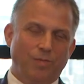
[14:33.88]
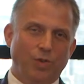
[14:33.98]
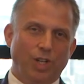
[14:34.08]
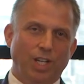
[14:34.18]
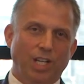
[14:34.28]

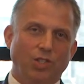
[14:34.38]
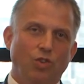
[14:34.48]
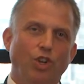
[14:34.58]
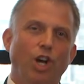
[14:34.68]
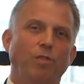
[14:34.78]
Okay, it has
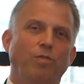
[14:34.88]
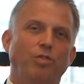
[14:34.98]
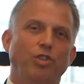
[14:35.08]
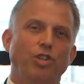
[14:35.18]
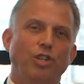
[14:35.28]
gone on for
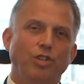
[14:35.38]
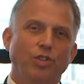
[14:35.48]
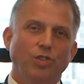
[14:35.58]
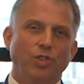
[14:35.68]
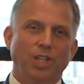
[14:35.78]

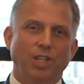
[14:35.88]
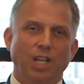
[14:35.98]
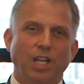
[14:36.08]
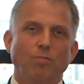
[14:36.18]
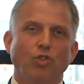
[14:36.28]
years and the
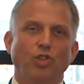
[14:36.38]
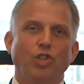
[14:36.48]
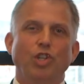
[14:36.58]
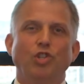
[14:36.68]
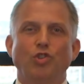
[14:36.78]

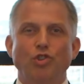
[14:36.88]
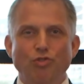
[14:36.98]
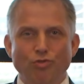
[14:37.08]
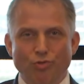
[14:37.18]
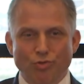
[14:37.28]
animosity is
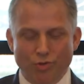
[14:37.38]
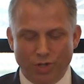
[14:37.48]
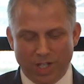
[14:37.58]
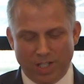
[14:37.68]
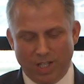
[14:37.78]

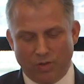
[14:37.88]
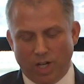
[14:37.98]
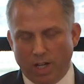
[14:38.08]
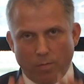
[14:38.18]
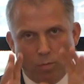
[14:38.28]
huge,
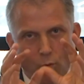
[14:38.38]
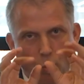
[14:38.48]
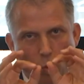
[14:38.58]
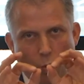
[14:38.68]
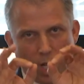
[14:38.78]
etc.
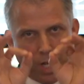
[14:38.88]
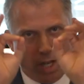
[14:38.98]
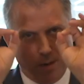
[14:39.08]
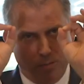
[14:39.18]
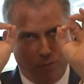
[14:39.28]

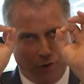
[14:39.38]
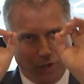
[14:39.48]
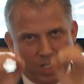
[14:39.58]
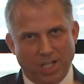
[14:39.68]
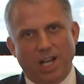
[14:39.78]
One
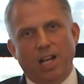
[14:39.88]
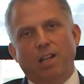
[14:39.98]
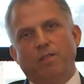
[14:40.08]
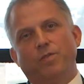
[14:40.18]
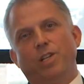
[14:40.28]
point I
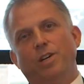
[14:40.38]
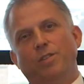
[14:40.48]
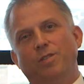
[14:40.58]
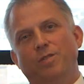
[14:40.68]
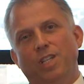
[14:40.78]
left
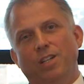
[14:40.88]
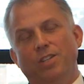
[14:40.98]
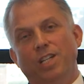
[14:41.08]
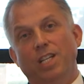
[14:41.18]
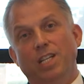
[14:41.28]
out of
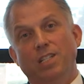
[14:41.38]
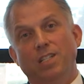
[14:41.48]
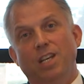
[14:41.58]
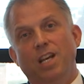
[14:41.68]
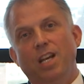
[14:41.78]
there
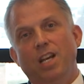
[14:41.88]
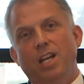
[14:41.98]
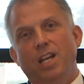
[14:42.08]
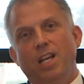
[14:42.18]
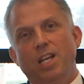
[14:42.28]
is
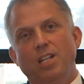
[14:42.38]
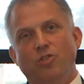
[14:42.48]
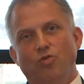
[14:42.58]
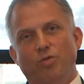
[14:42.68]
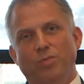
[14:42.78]

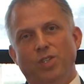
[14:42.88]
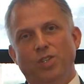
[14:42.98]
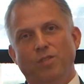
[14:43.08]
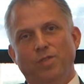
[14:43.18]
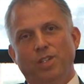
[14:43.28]
interim
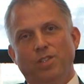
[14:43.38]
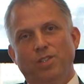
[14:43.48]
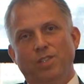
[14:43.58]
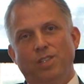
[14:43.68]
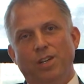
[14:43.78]

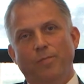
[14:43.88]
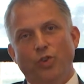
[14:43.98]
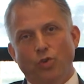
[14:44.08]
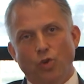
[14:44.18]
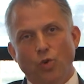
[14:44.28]
certificates.
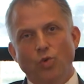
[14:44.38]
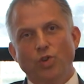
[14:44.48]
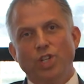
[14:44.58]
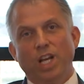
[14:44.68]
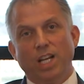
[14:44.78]
The
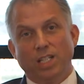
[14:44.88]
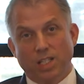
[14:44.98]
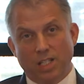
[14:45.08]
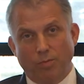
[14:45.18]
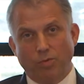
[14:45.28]
court
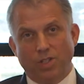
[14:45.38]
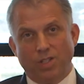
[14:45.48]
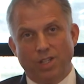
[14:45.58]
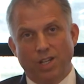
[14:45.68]
accepts